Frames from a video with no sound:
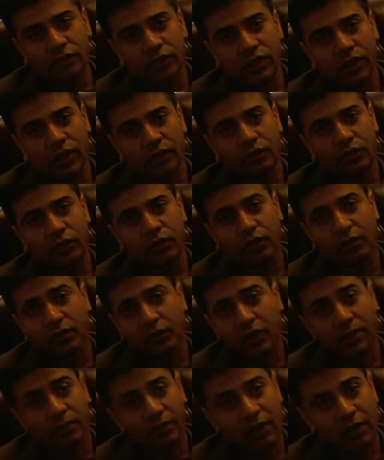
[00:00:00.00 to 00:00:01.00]
that you will
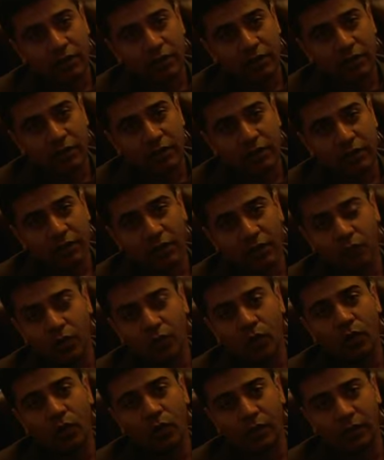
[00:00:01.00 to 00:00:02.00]
not be arrested
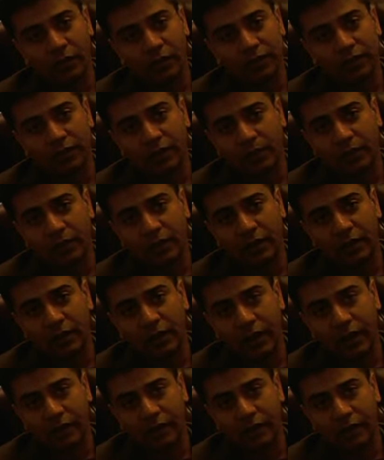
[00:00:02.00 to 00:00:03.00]
or something
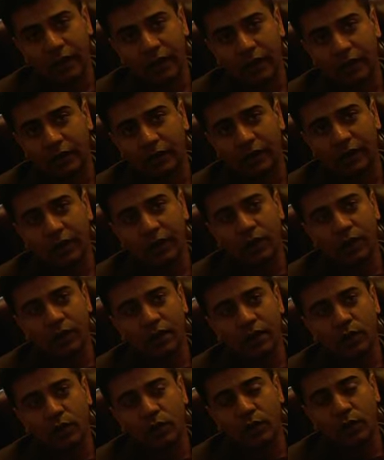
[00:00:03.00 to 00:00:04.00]
like
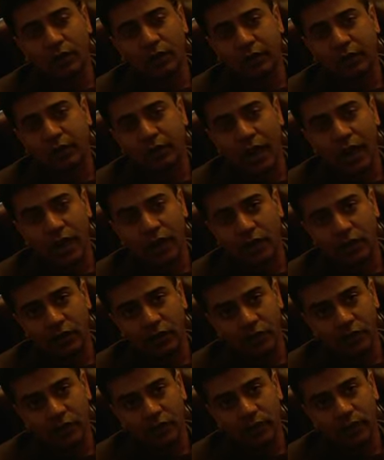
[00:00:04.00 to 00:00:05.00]
they will be denying
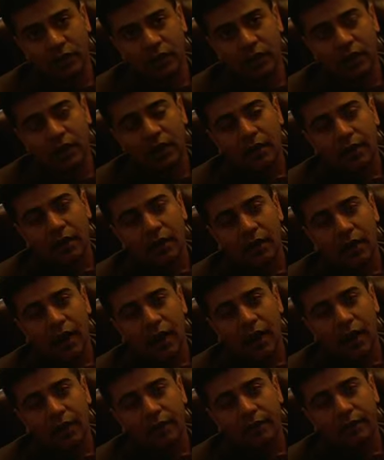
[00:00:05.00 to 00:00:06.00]
you.
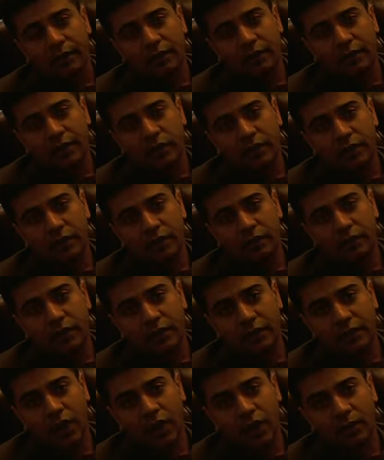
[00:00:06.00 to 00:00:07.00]
And most of the
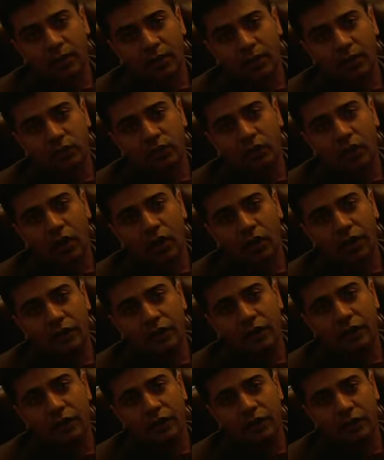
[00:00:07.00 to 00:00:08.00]
time also,
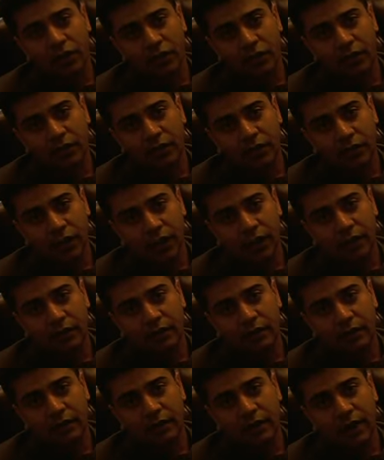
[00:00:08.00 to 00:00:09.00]
officers are very polite,
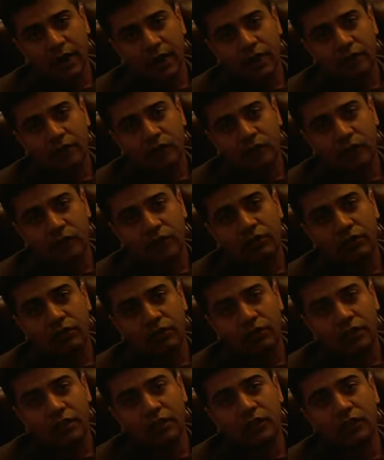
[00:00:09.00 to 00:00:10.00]
and in
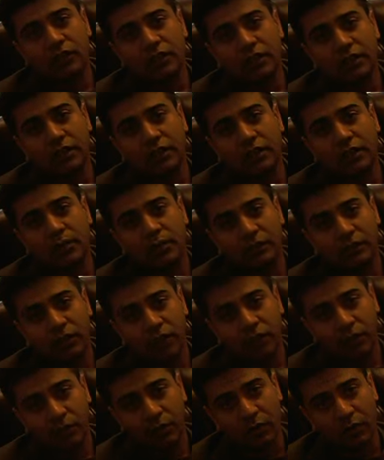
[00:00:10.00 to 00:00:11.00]
return you need to be
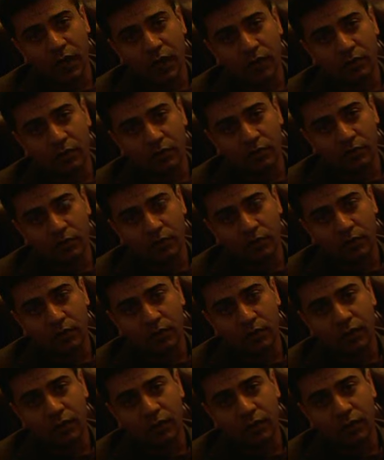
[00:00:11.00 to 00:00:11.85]
very polite also.